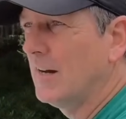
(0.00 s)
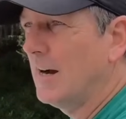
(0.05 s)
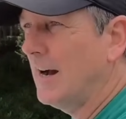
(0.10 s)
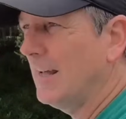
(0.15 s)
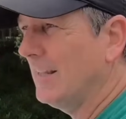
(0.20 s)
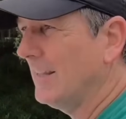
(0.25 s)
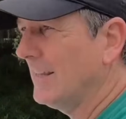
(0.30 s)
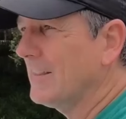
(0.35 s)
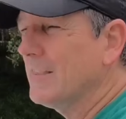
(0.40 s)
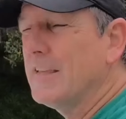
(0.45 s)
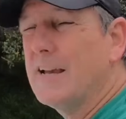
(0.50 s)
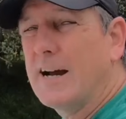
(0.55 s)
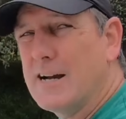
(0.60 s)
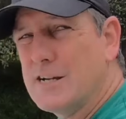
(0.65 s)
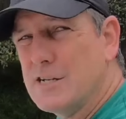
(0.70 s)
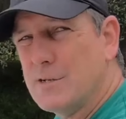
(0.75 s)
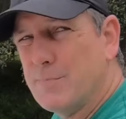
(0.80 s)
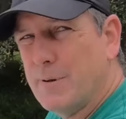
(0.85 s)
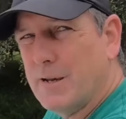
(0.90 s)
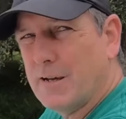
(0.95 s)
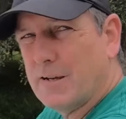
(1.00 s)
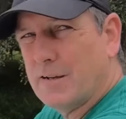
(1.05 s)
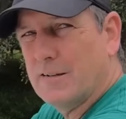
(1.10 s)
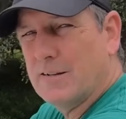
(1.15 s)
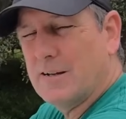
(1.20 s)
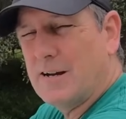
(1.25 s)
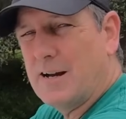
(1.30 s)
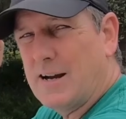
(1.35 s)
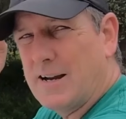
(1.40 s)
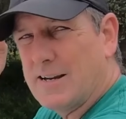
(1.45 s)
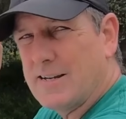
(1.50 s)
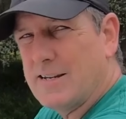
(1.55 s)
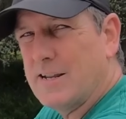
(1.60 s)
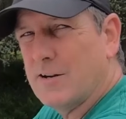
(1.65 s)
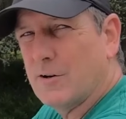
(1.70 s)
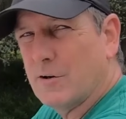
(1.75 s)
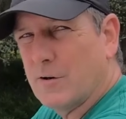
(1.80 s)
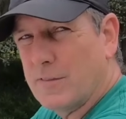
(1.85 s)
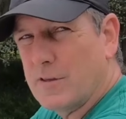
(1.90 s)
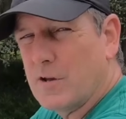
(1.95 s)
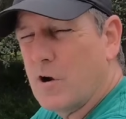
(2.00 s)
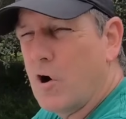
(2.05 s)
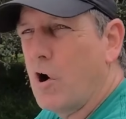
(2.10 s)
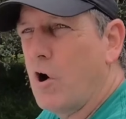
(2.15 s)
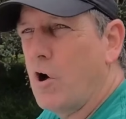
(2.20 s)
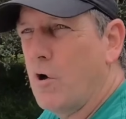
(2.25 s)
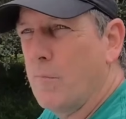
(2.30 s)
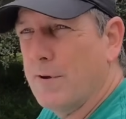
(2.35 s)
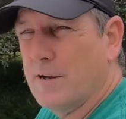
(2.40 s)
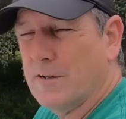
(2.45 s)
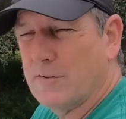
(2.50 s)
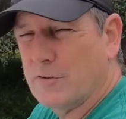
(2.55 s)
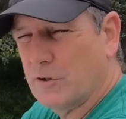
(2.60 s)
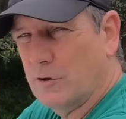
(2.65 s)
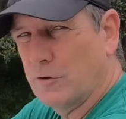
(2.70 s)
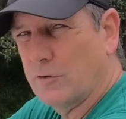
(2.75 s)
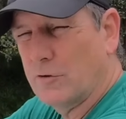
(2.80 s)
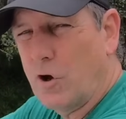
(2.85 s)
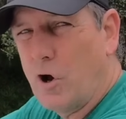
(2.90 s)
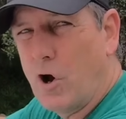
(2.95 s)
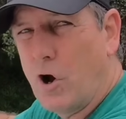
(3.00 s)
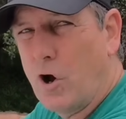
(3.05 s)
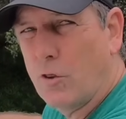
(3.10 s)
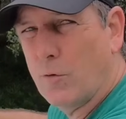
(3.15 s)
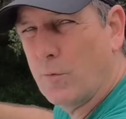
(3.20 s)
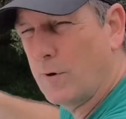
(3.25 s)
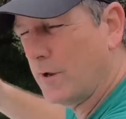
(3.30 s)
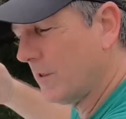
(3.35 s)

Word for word: I like the ice pick idea or the awl because it goes all the